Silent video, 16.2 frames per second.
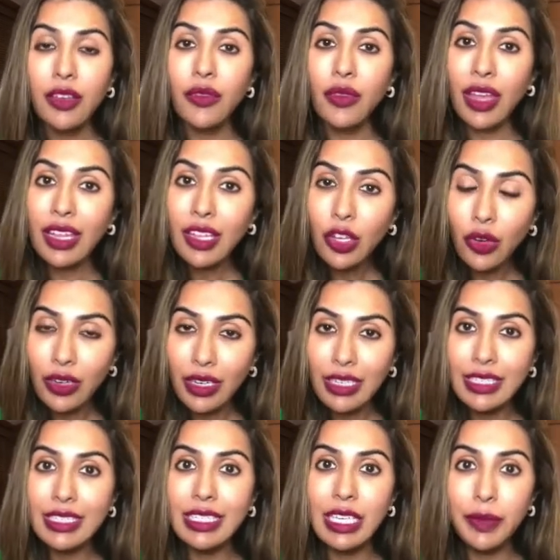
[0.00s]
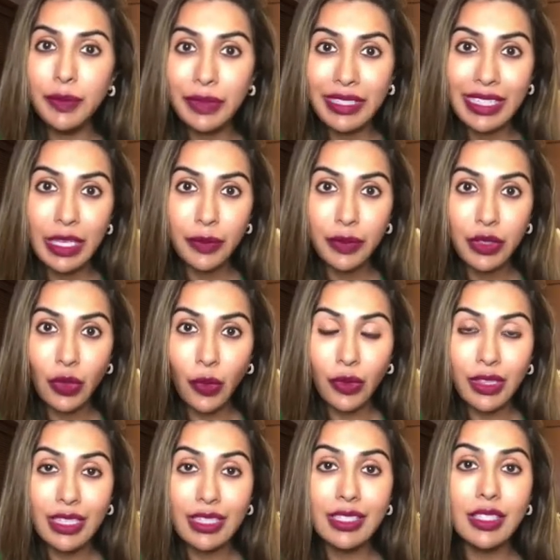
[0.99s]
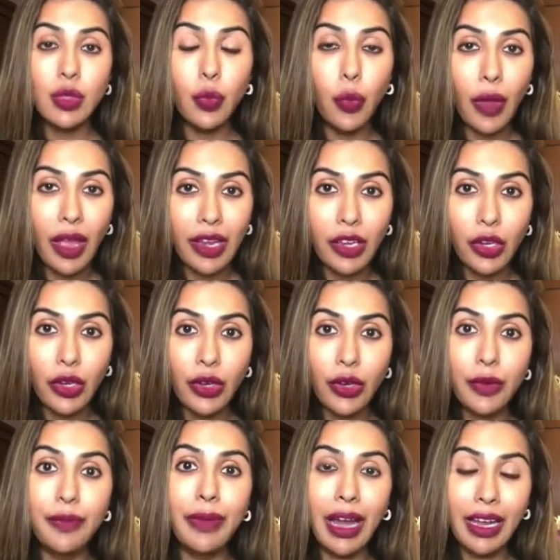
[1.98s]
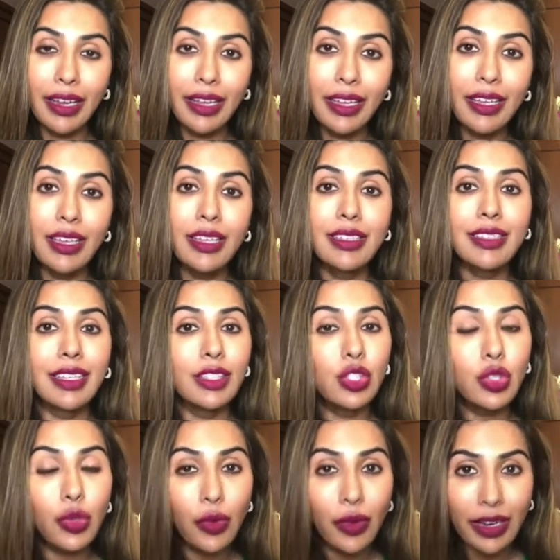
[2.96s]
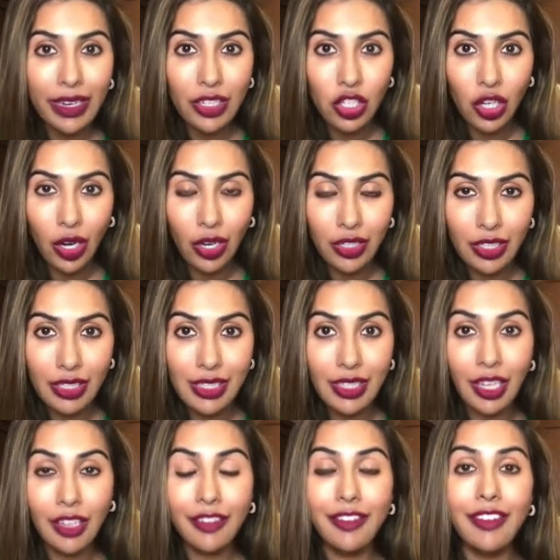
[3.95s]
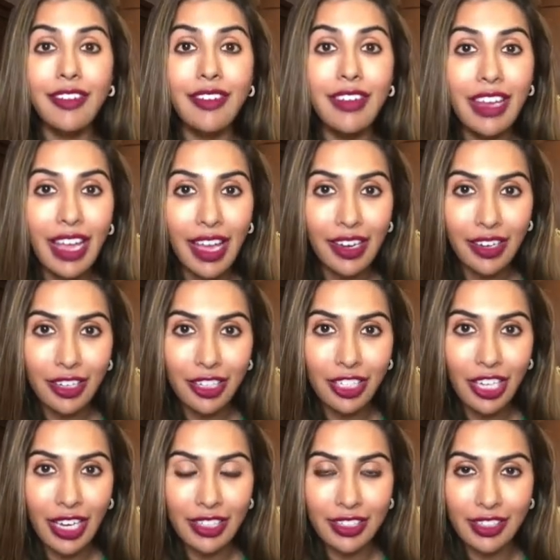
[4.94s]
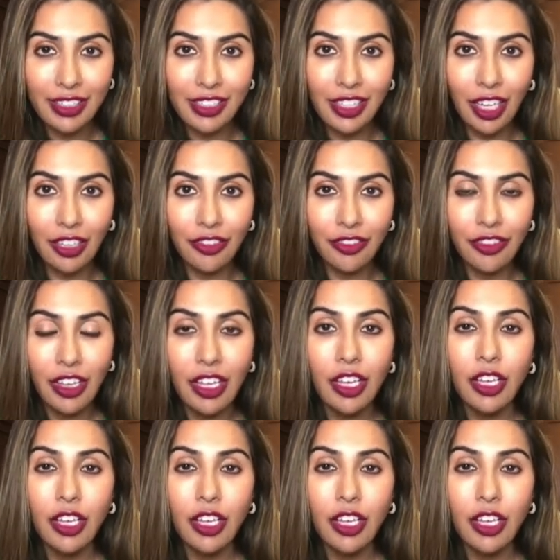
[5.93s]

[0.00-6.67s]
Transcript: When you're in deep sleep zone, this is when your body tends to recharge itself, re-energize itself.